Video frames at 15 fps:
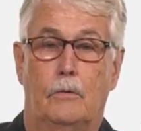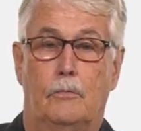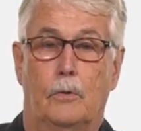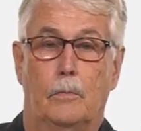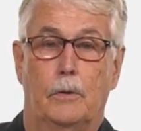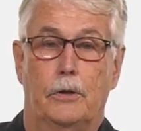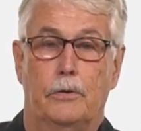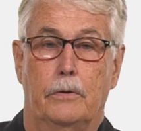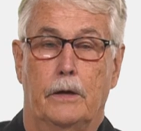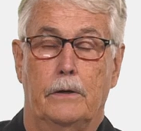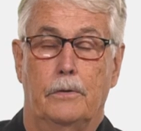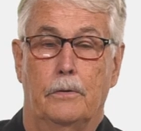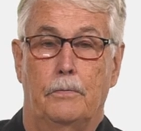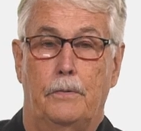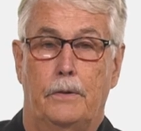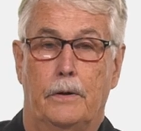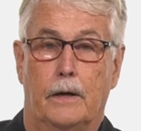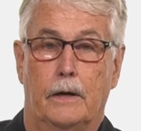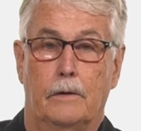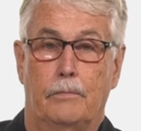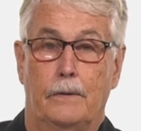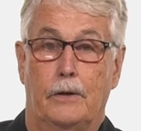former director of
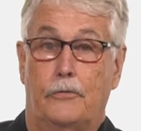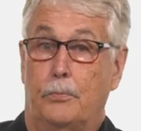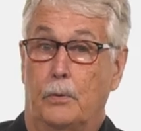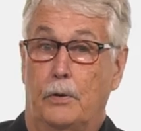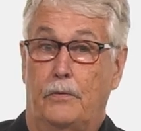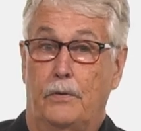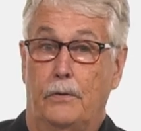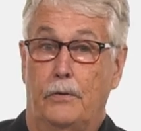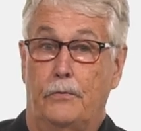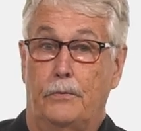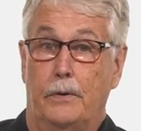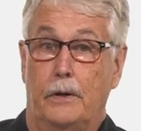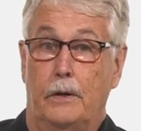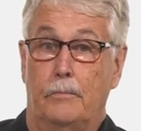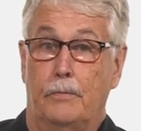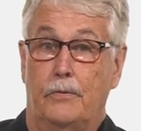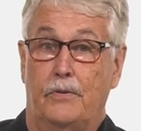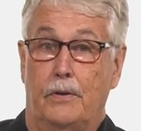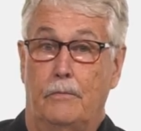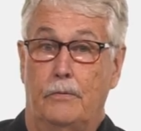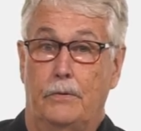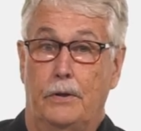photography at Sports Illustrated for
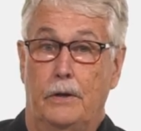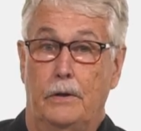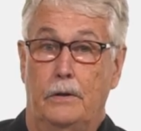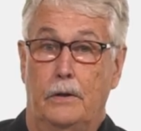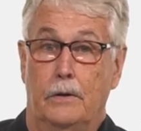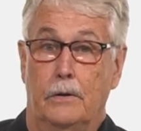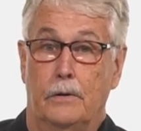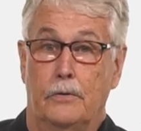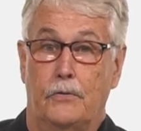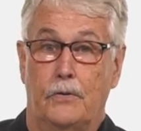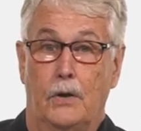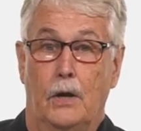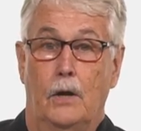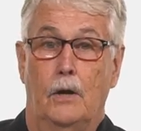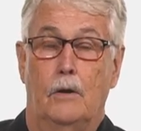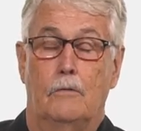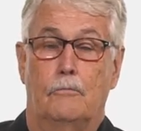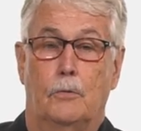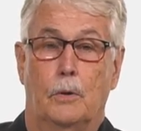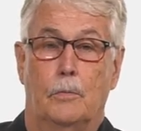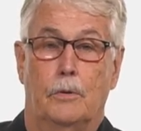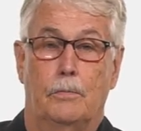17 years,
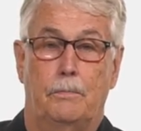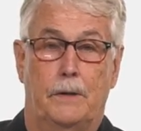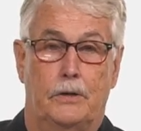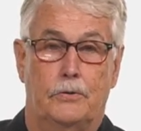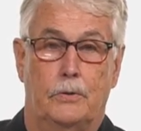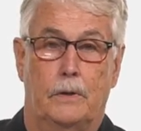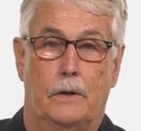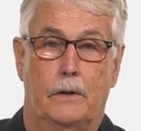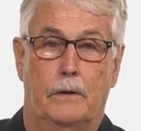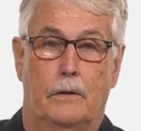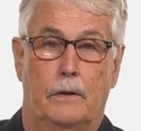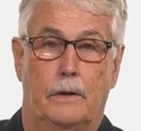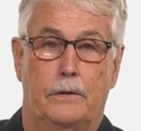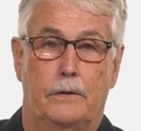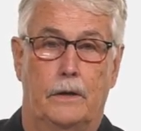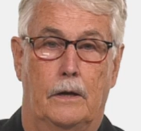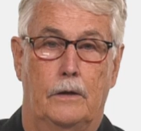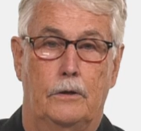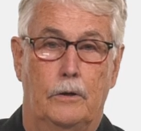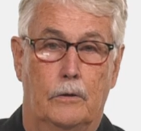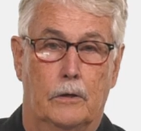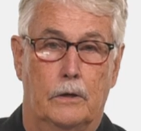former picture editor at uh,
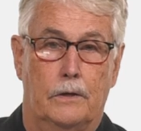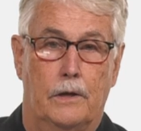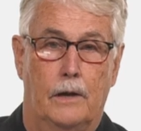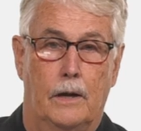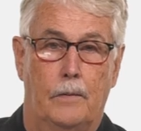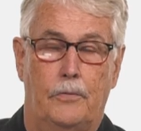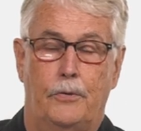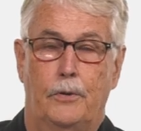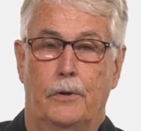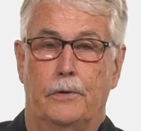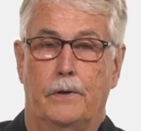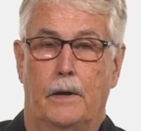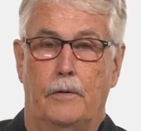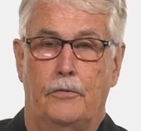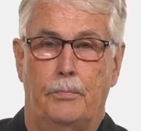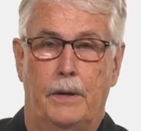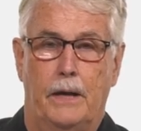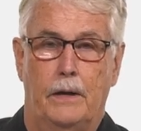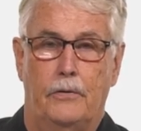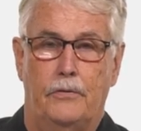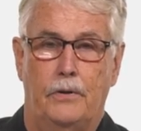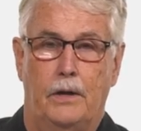New York Times, New York Times
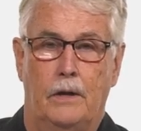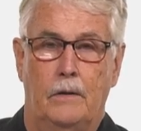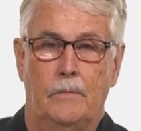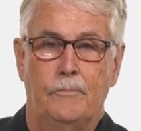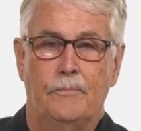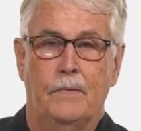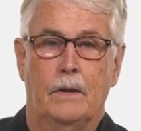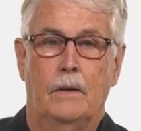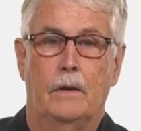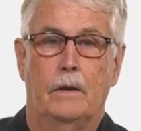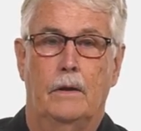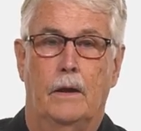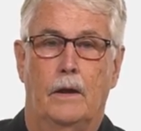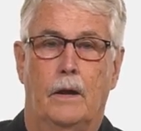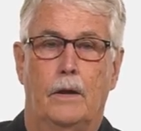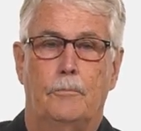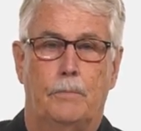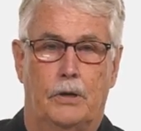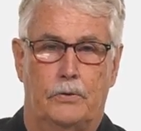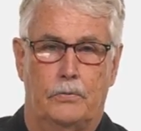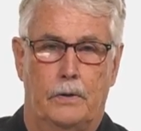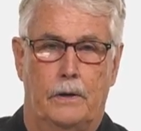Magazine,
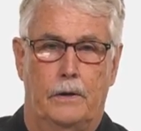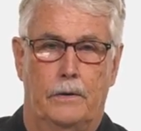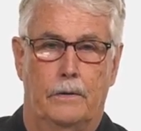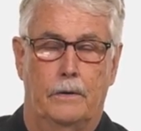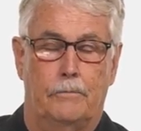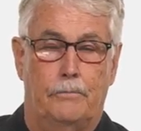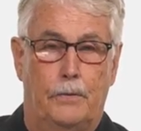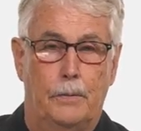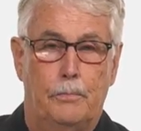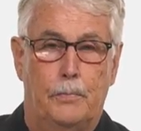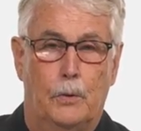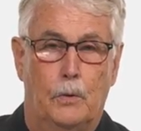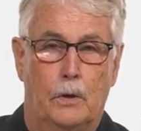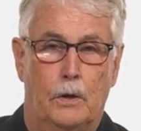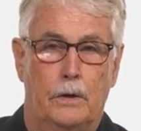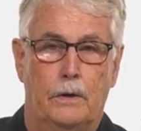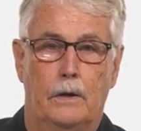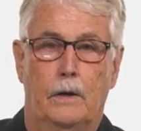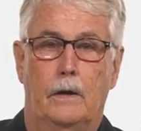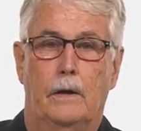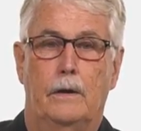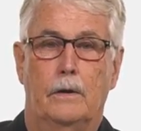picture editor at Flipboard.
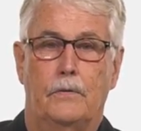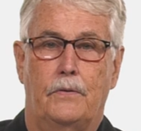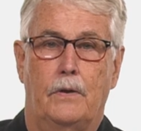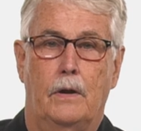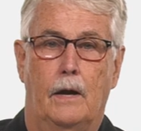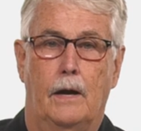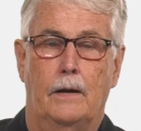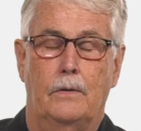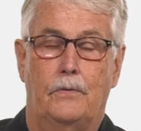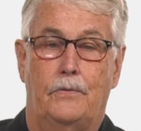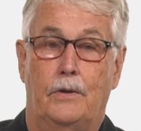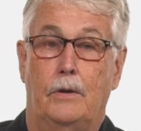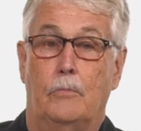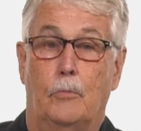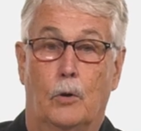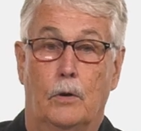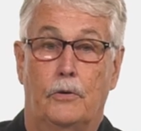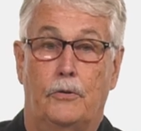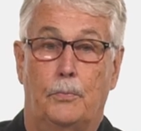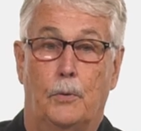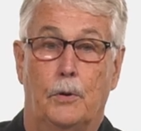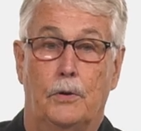Here's a guy who's seen
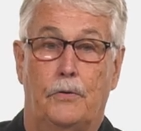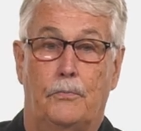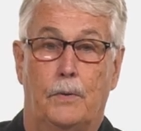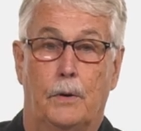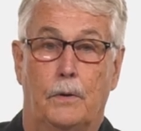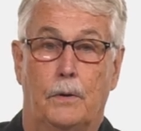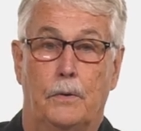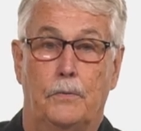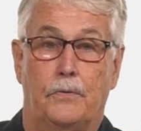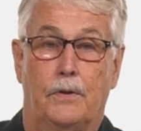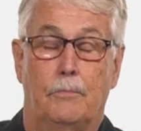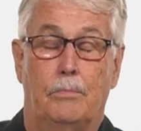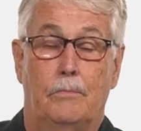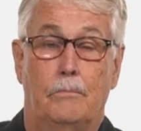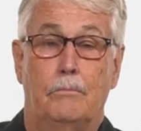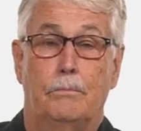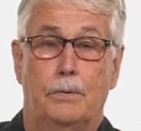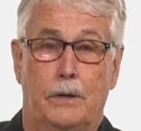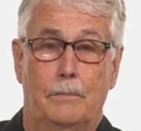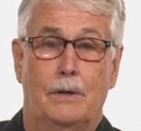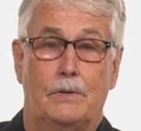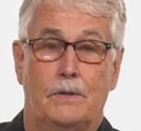more sports photos than
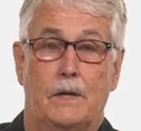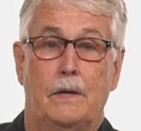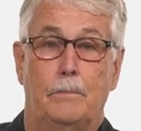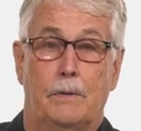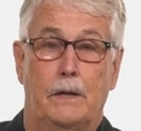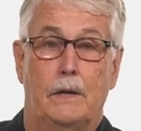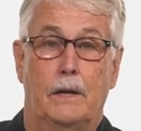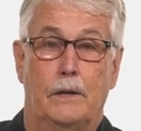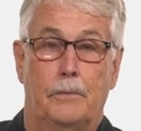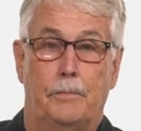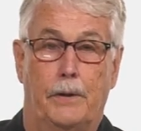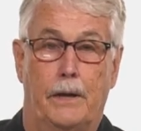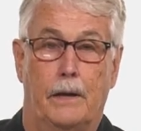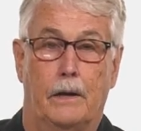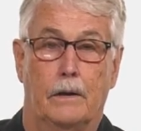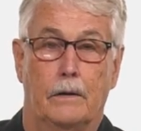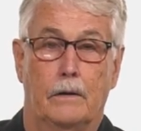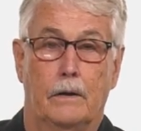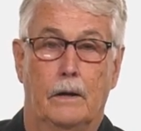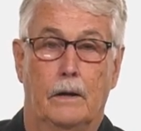pretty much anybody on the planet.